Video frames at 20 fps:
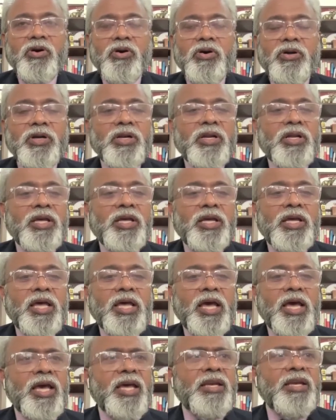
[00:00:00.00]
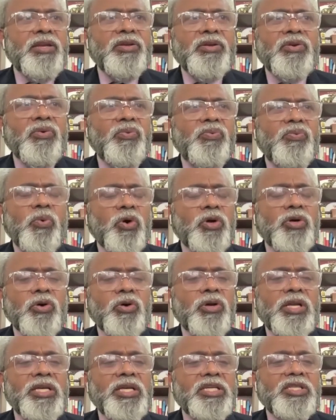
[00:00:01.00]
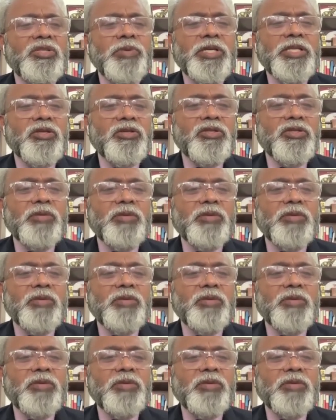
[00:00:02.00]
On. And you know what all he's been through.